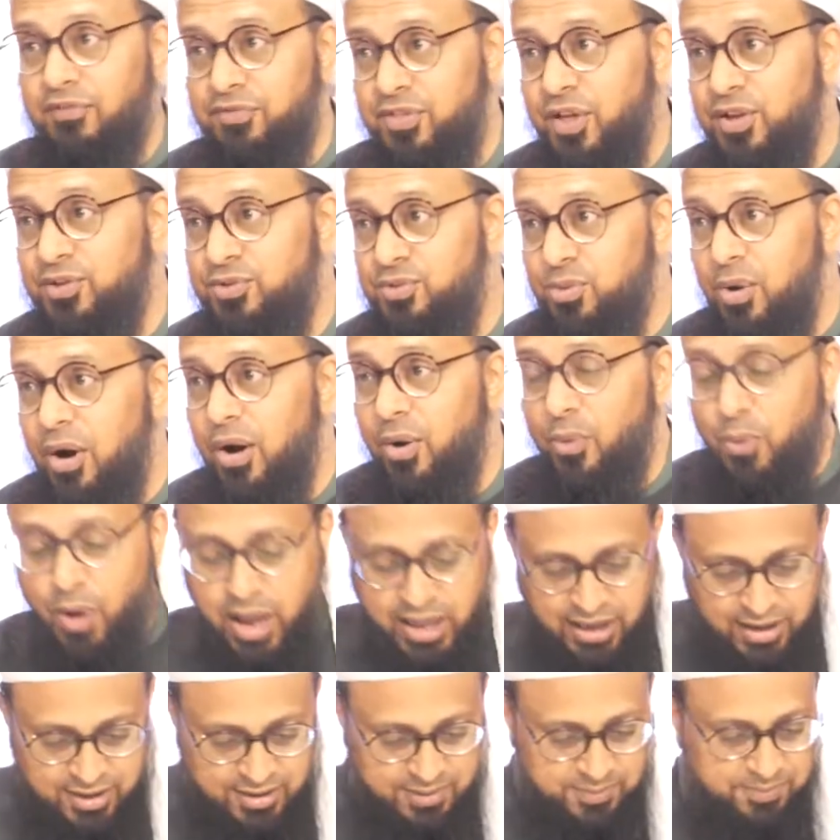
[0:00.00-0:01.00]
those who are
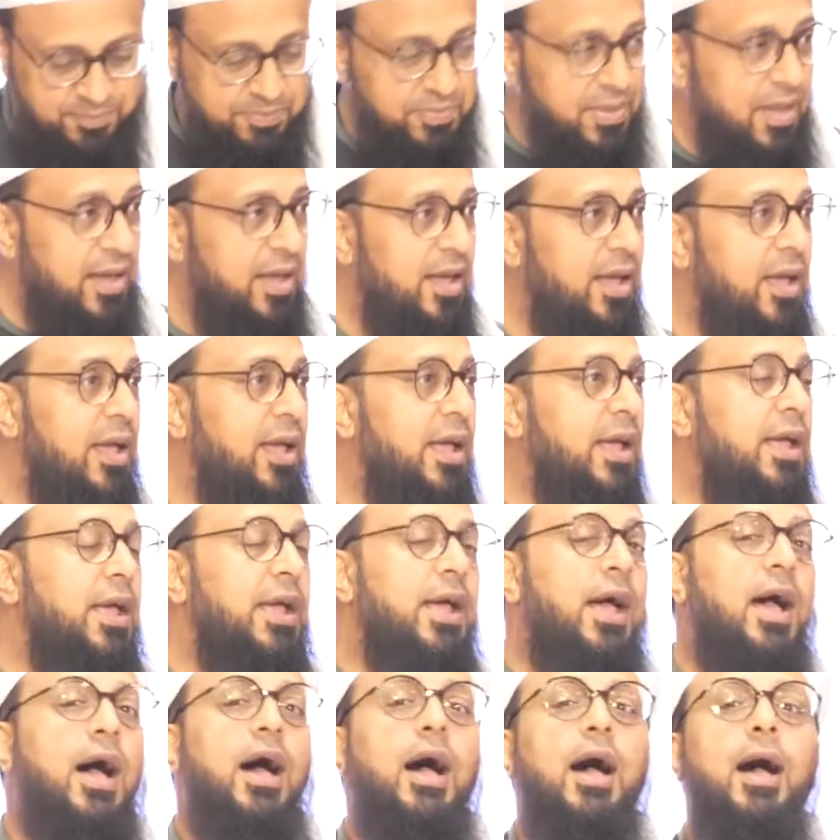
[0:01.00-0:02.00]
awake.
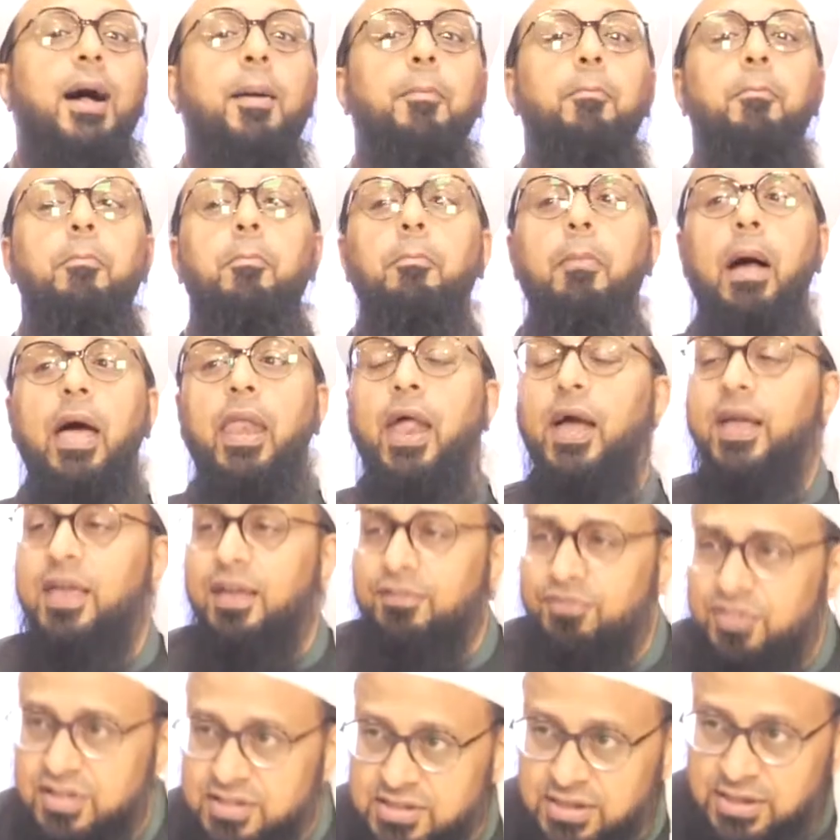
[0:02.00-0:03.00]
And I
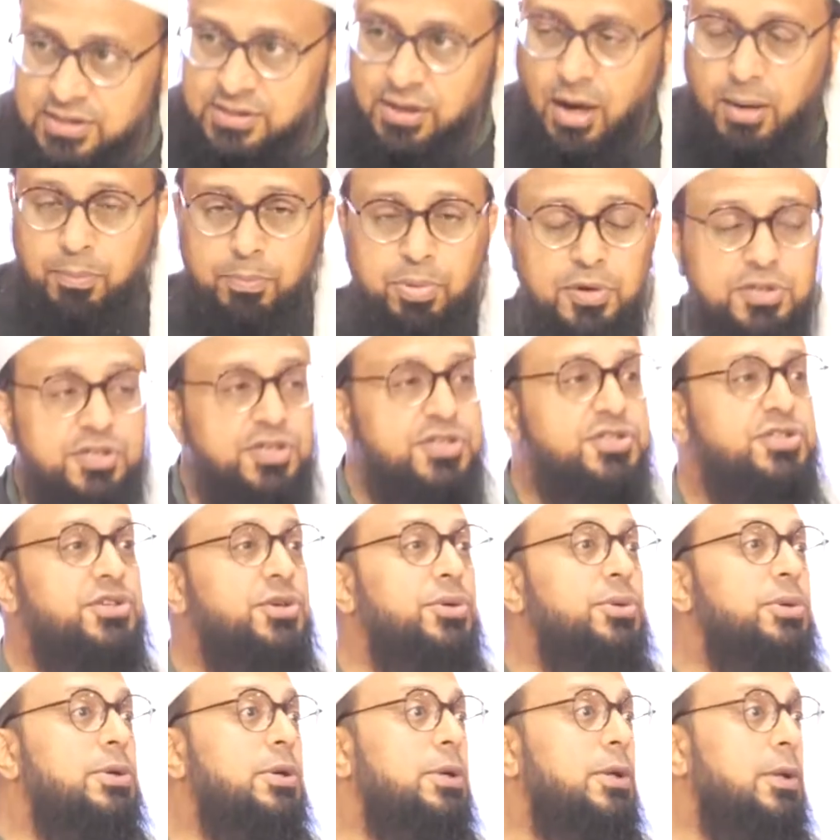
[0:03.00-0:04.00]
give this example just
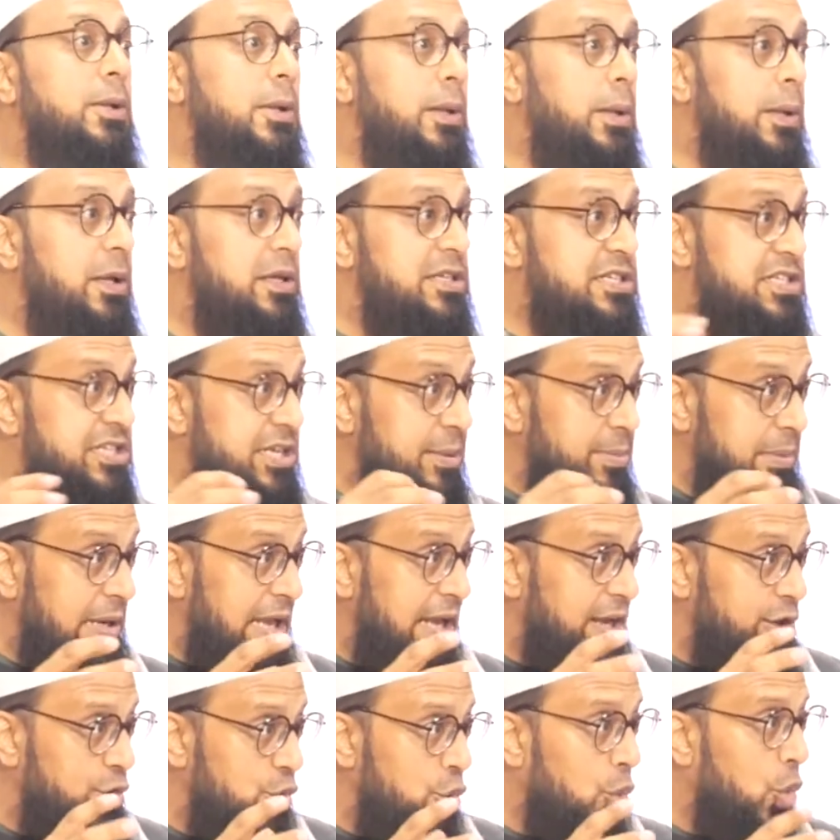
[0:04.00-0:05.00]
to
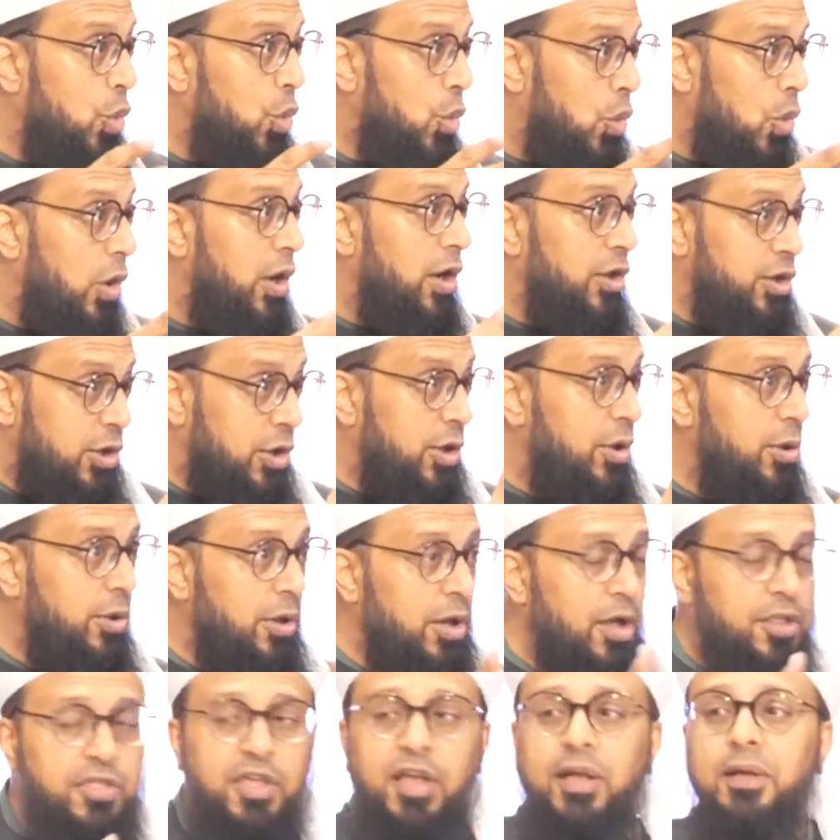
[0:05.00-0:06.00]
stimulate your,
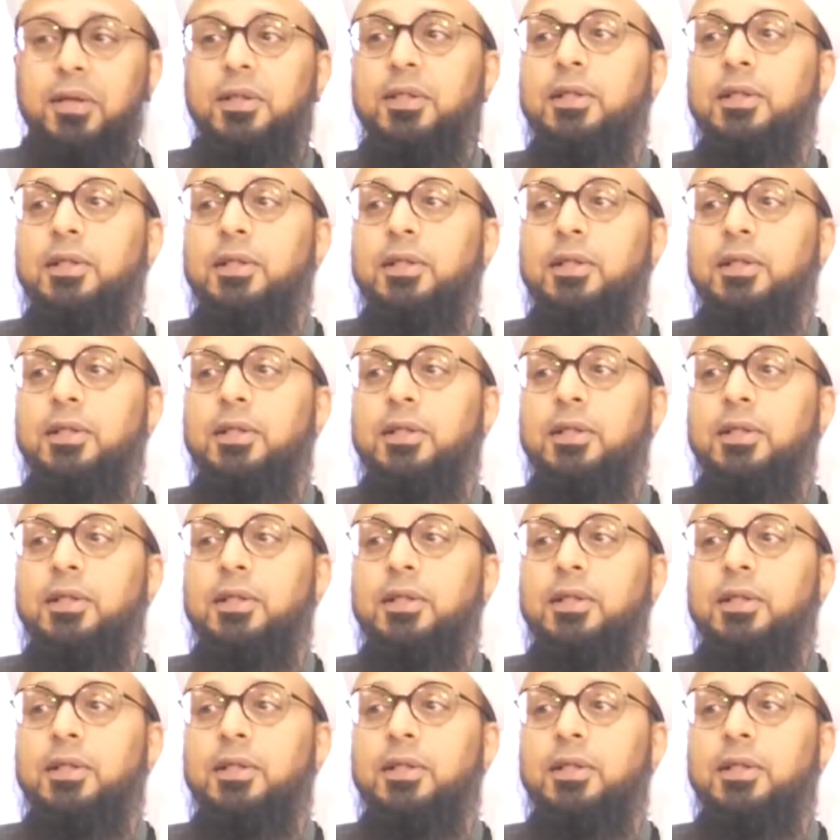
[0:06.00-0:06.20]
thing.